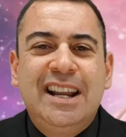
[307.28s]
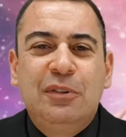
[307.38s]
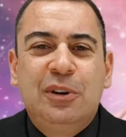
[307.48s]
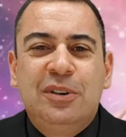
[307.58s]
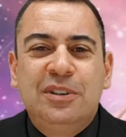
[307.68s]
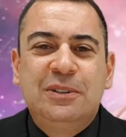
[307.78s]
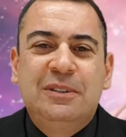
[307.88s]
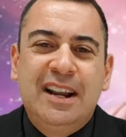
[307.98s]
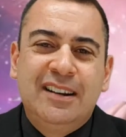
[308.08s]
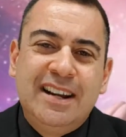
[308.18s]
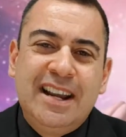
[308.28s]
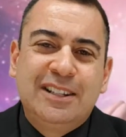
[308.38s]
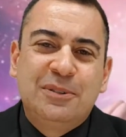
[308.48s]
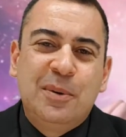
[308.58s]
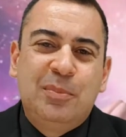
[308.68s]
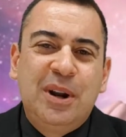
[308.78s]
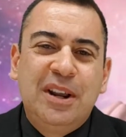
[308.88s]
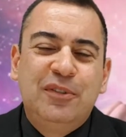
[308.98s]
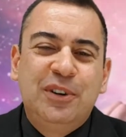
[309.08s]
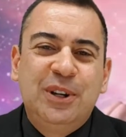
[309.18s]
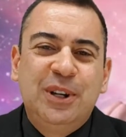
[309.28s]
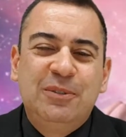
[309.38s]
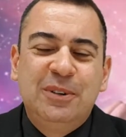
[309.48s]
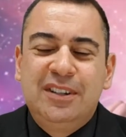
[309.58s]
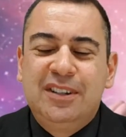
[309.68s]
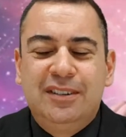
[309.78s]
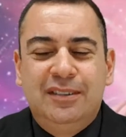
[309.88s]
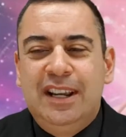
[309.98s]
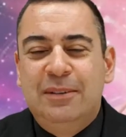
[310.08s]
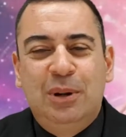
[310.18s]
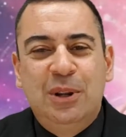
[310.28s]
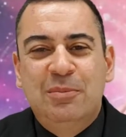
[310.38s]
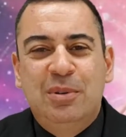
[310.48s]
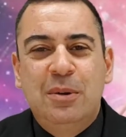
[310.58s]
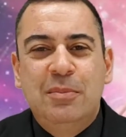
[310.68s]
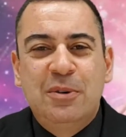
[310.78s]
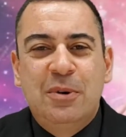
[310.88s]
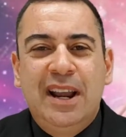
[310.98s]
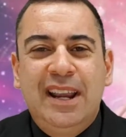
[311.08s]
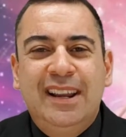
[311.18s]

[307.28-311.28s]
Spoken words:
have a cross around her neck, so I prayed for her, which blew me away.